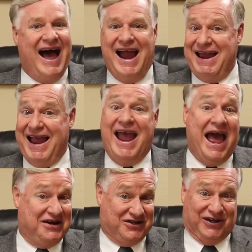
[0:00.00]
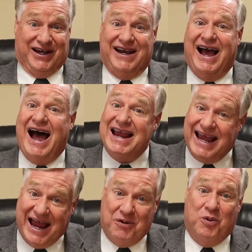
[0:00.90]
I actually, I
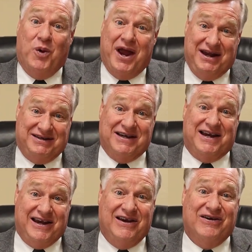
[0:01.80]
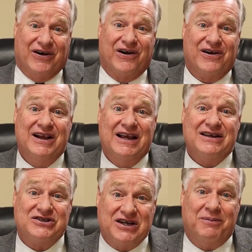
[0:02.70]
can't wait to hear
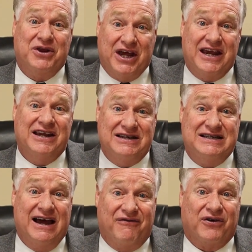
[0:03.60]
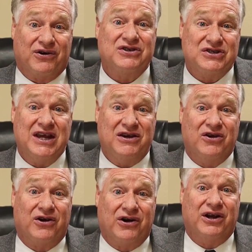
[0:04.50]
some of the endeavors that
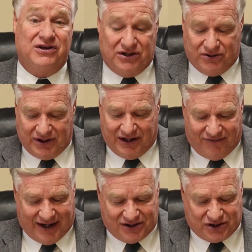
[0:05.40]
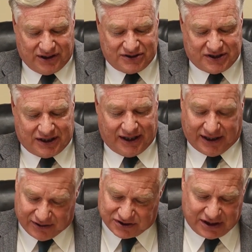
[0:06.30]
you're going to do evangelistically.
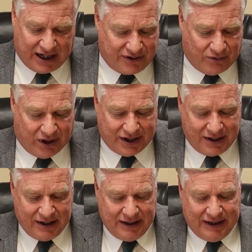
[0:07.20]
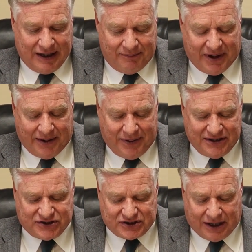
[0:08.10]
Here's another one. Maybe
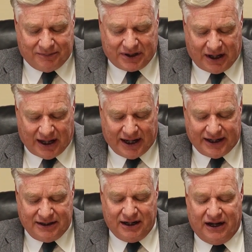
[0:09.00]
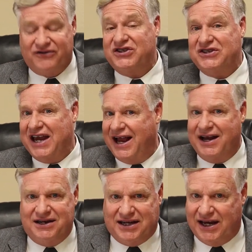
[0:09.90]
some kind of
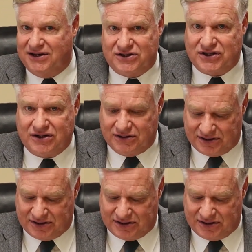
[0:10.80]
sanitas